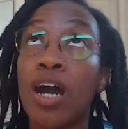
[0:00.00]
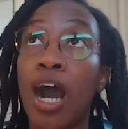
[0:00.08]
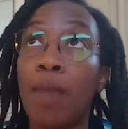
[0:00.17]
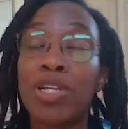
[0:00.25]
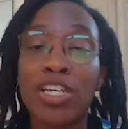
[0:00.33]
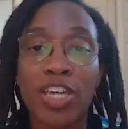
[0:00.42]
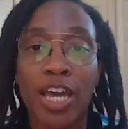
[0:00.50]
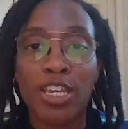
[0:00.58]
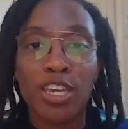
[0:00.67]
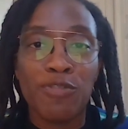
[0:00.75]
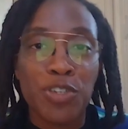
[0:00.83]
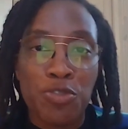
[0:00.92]
I'm going to kind of
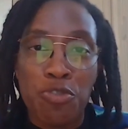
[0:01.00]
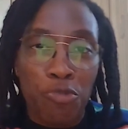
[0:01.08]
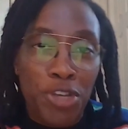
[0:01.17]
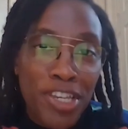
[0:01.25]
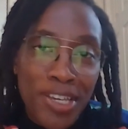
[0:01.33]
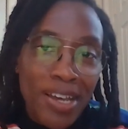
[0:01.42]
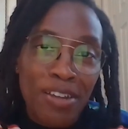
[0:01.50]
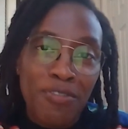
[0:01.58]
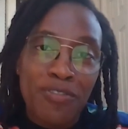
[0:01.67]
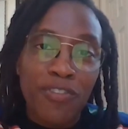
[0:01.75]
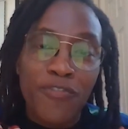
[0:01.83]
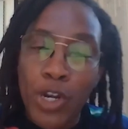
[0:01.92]
give it three kind
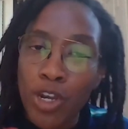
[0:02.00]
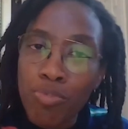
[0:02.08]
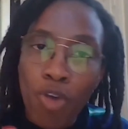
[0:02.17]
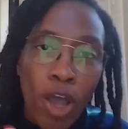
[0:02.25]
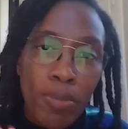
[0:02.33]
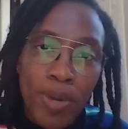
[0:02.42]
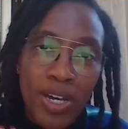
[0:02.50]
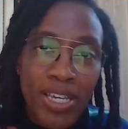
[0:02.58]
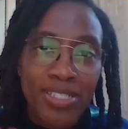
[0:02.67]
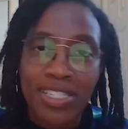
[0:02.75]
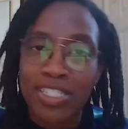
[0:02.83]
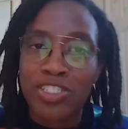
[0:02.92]
of very broad
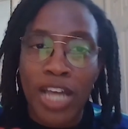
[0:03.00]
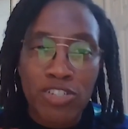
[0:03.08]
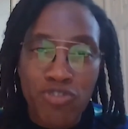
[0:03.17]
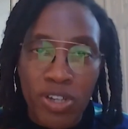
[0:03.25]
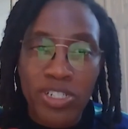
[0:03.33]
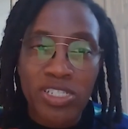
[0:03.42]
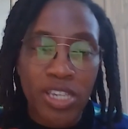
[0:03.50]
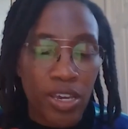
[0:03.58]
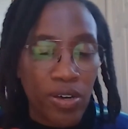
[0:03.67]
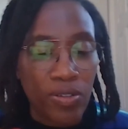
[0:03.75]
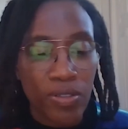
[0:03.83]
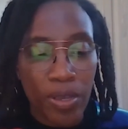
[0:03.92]
buckets. It's not drawn to
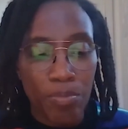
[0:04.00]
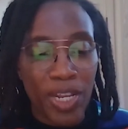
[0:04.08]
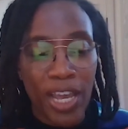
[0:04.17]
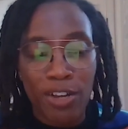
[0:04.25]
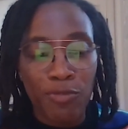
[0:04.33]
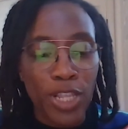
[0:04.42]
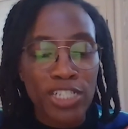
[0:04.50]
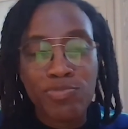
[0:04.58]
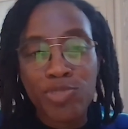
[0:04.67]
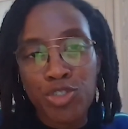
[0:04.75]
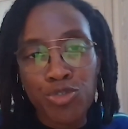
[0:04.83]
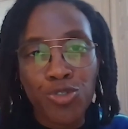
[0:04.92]
scale, but kind of less
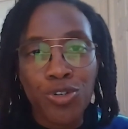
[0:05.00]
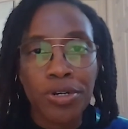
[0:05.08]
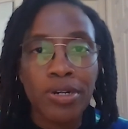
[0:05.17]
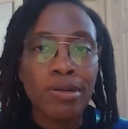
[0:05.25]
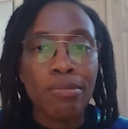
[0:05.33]
mature,